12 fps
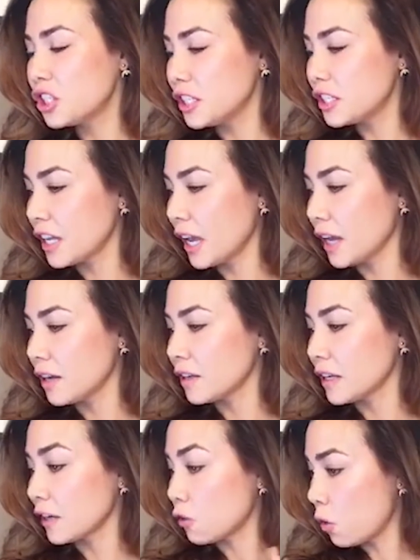she
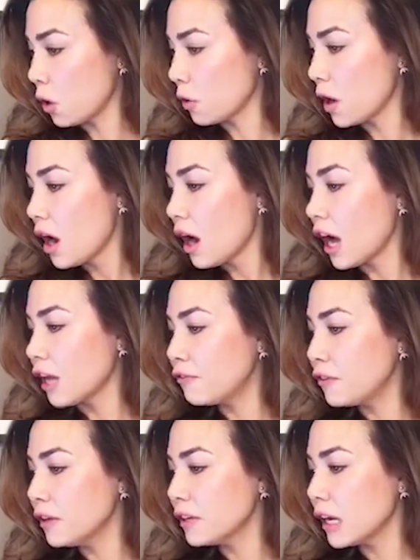said, and quote,
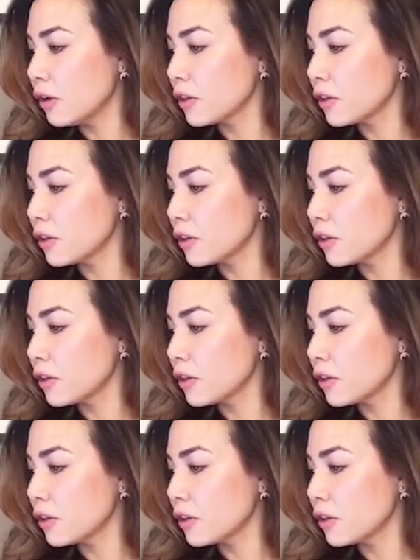I feel